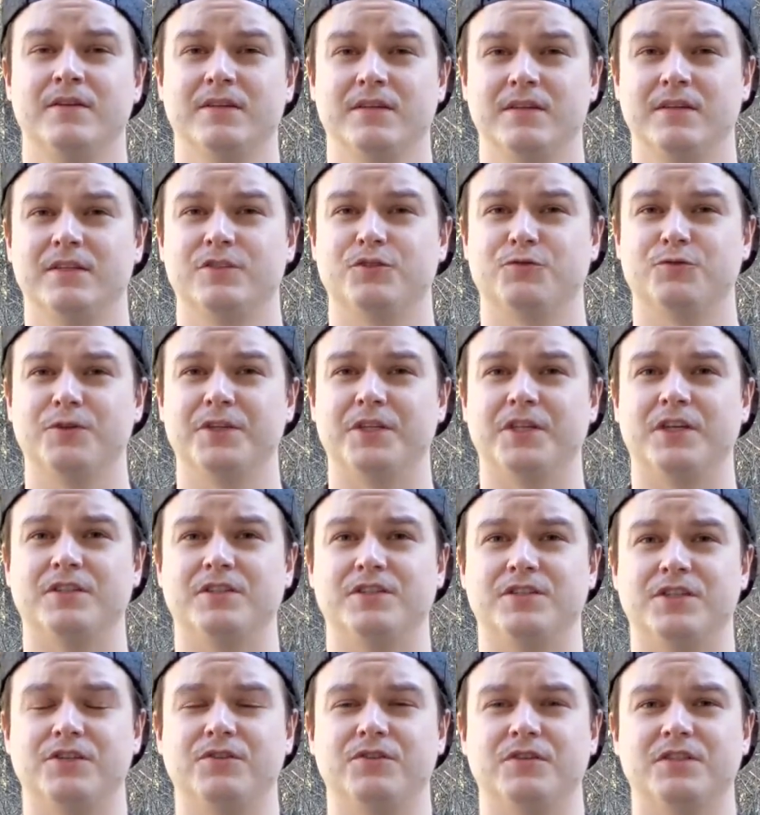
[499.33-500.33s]
It's really good
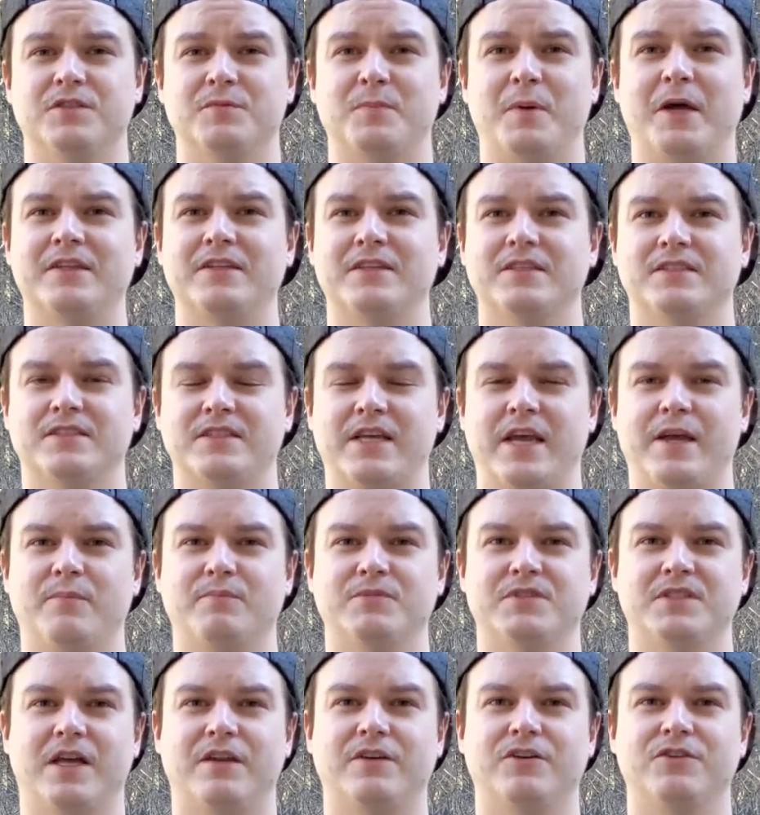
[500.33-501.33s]
too. It's about the same
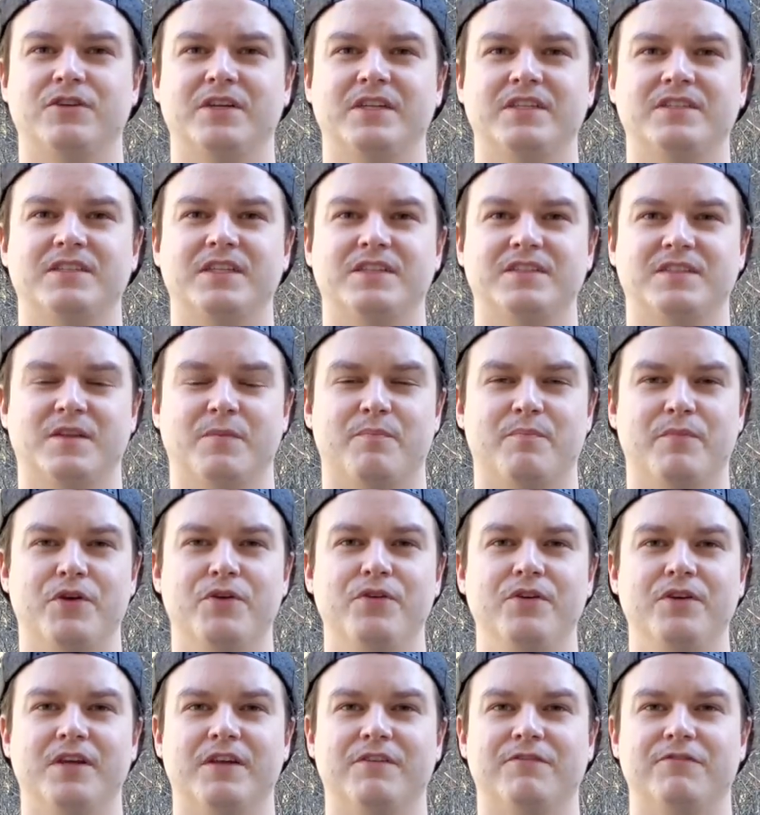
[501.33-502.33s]
tenderness as the
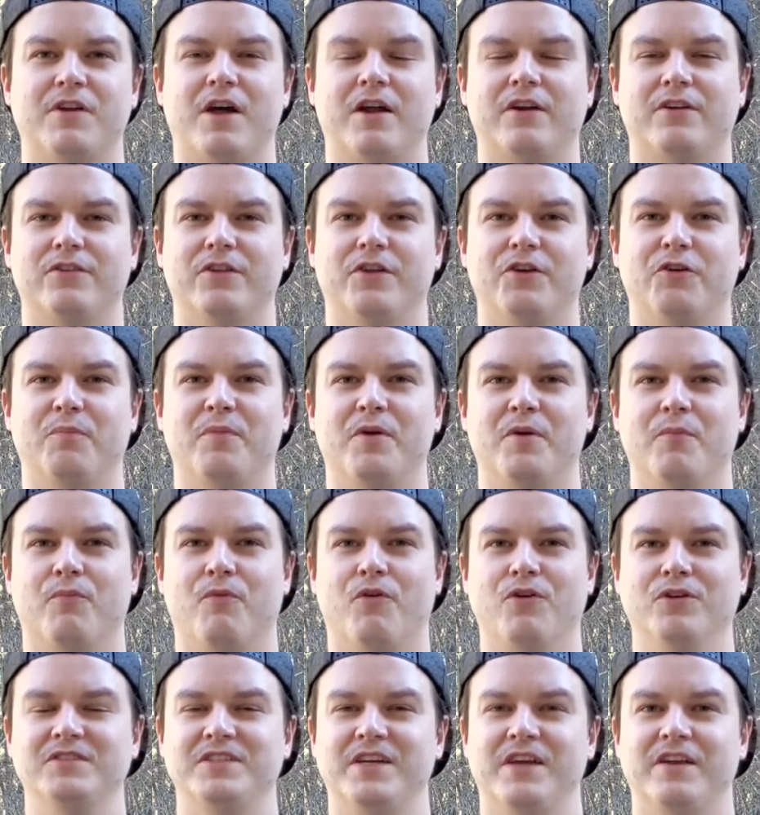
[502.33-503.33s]
milk, if not a little bit
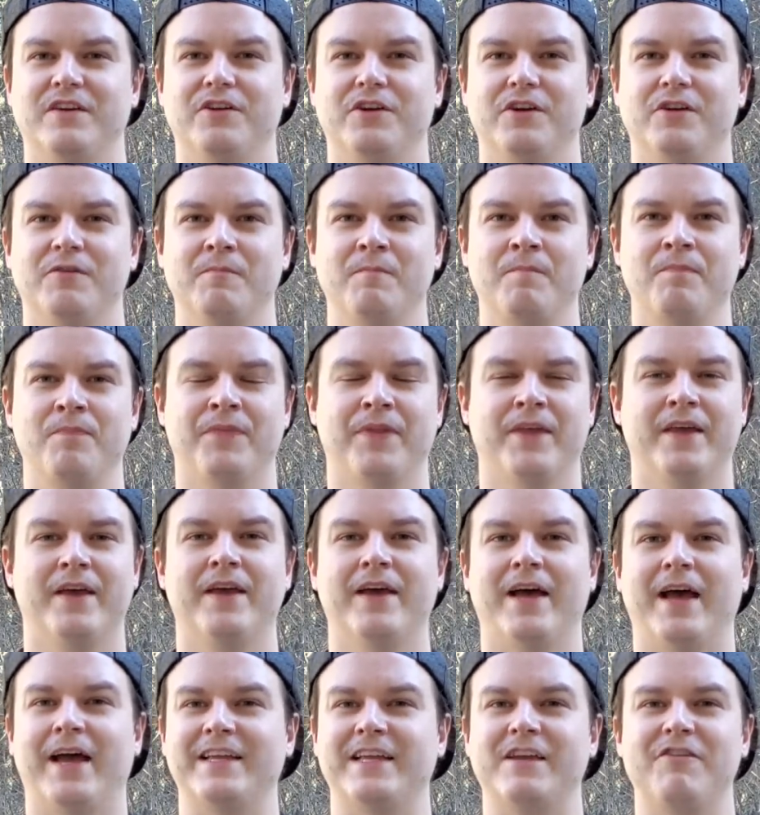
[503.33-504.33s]
more tender.
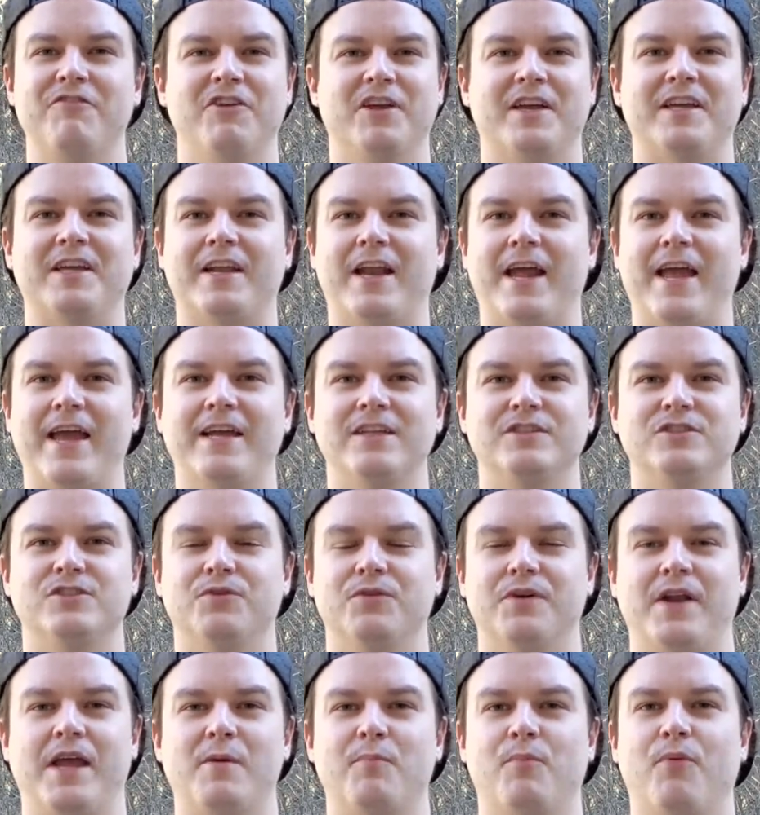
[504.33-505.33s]
I'd give it like an 8 to an
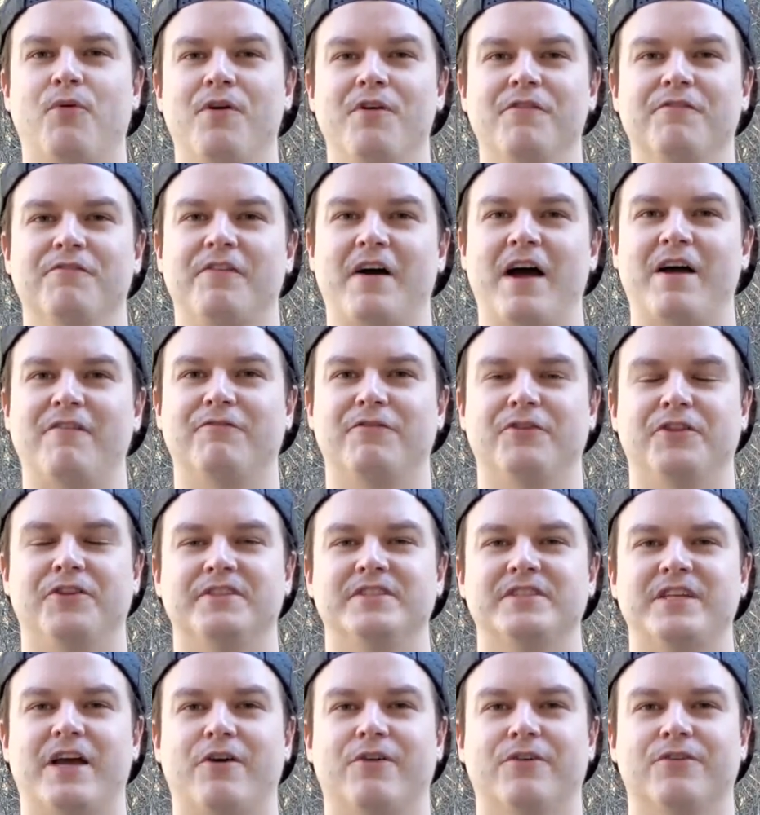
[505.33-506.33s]
8.5 for the
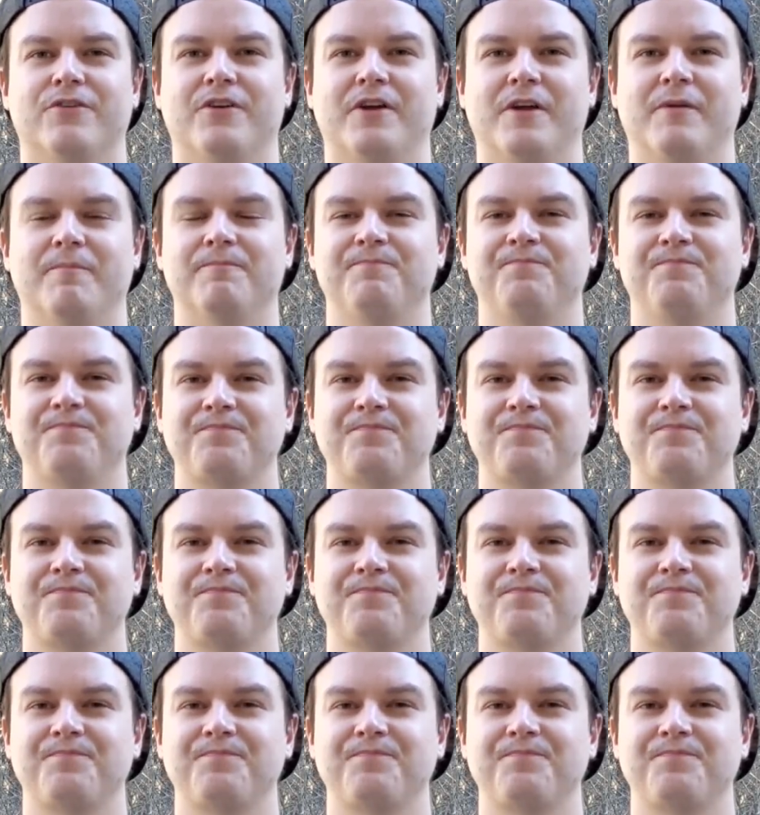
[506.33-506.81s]
sour cream.